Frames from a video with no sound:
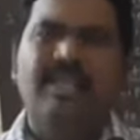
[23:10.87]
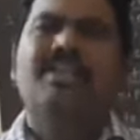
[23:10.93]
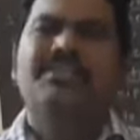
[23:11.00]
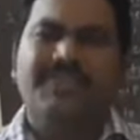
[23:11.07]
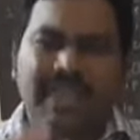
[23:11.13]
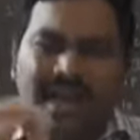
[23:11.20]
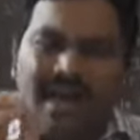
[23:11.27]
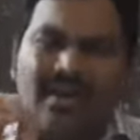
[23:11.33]

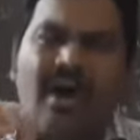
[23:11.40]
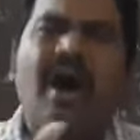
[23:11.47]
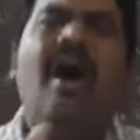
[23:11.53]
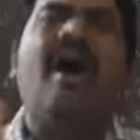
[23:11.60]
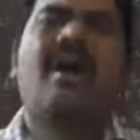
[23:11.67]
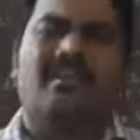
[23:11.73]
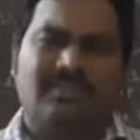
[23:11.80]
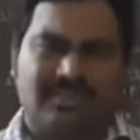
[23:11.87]
They are
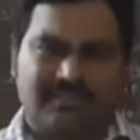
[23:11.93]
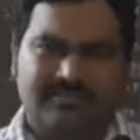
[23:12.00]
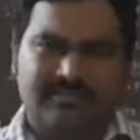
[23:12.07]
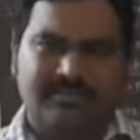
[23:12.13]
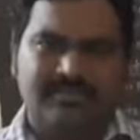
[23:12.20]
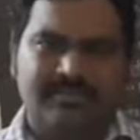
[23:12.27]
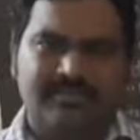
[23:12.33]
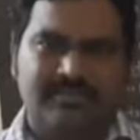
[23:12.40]
hard
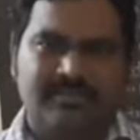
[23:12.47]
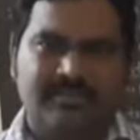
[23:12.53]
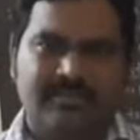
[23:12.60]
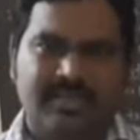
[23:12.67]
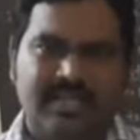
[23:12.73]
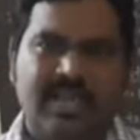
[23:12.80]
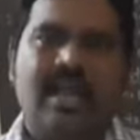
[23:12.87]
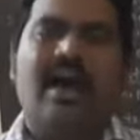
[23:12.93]

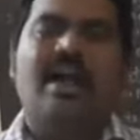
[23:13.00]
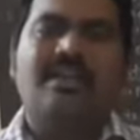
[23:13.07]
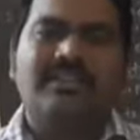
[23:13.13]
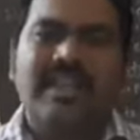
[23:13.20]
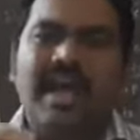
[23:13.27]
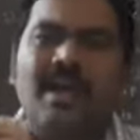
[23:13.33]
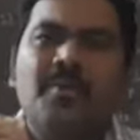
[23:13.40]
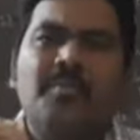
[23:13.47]
and they
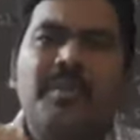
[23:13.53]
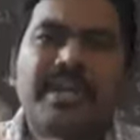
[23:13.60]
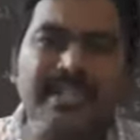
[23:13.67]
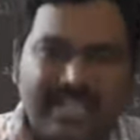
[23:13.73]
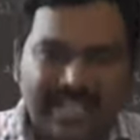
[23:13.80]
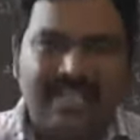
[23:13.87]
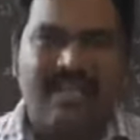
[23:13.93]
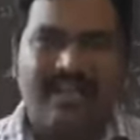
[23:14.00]
are
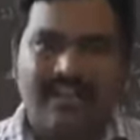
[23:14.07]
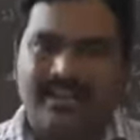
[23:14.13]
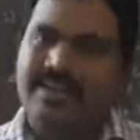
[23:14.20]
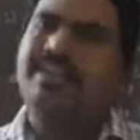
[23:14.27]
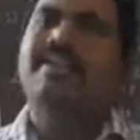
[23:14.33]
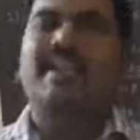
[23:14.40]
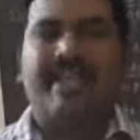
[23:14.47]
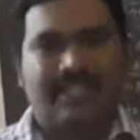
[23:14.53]
brittle
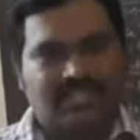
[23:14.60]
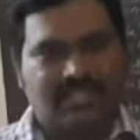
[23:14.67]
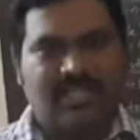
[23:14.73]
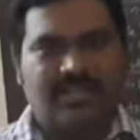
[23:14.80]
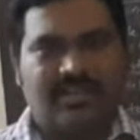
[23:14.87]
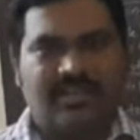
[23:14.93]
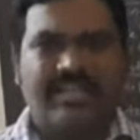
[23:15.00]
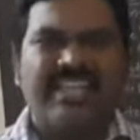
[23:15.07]
in
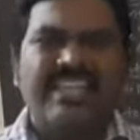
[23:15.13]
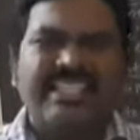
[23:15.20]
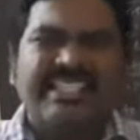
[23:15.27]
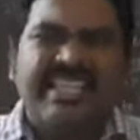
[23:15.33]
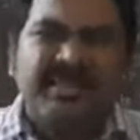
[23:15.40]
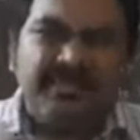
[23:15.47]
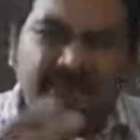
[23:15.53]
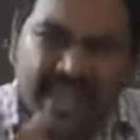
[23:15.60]
nature,
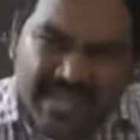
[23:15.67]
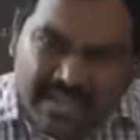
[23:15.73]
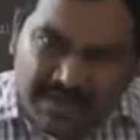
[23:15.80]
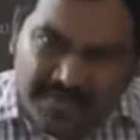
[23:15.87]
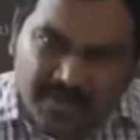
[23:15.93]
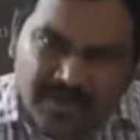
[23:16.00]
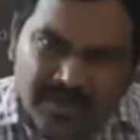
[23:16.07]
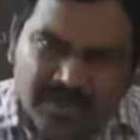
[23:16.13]
easy
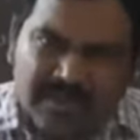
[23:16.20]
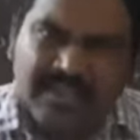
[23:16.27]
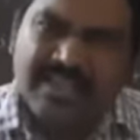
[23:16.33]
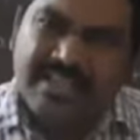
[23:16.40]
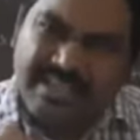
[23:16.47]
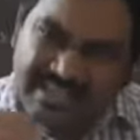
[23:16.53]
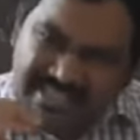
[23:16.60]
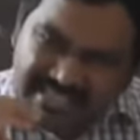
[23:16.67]
breakable.
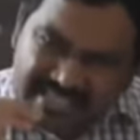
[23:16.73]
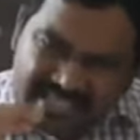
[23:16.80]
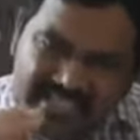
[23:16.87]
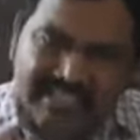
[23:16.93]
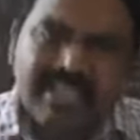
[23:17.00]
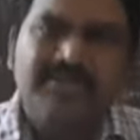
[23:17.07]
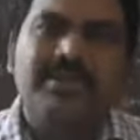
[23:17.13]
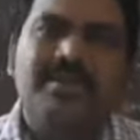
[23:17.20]
Easily
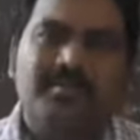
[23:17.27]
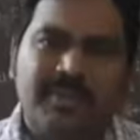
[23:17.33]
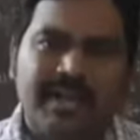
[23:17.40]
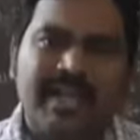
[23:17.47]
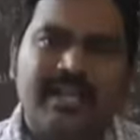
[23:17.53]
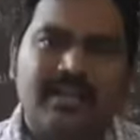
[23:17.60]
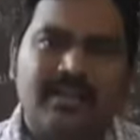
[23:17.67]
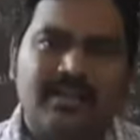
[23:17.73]
they will
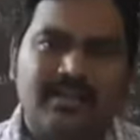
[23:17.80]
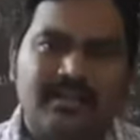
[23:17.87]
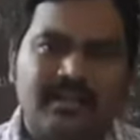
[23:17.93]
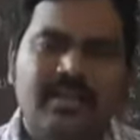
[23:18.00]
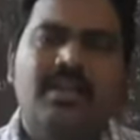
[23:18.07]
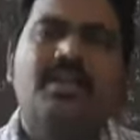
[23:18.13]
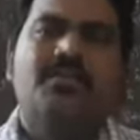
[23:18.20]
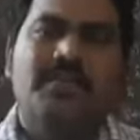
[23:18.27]
break
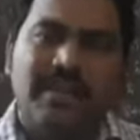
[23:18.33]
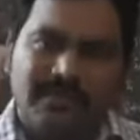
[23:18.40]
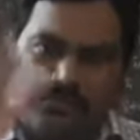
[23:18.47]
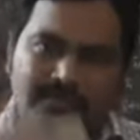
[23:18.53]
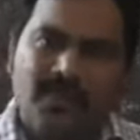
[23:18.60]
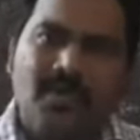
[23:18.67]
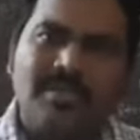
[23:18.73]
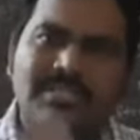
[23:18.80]
when
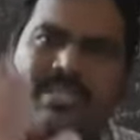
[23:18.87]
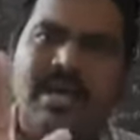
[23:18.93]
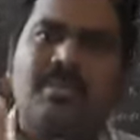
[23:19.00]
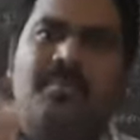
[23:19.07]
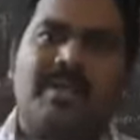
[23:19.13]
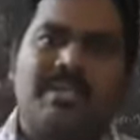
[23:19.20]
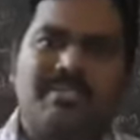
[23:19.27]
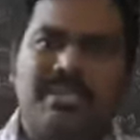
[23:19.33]
force or
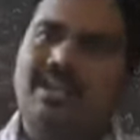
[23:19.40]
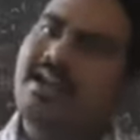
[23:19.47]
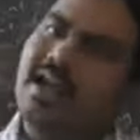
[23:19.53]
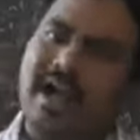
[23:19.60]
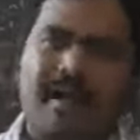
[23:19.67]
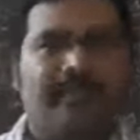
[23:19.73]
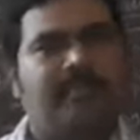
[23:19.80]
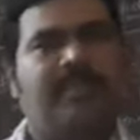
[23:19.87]
pressure
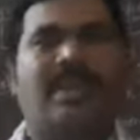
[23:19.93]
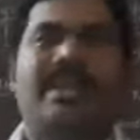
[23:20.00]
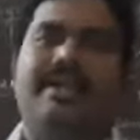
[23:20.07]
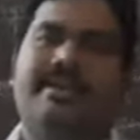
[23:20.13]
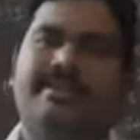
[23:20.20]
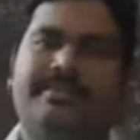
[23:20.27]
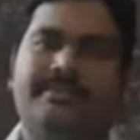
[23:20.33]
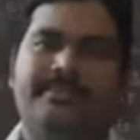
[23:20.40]

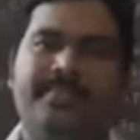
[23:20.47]
applied.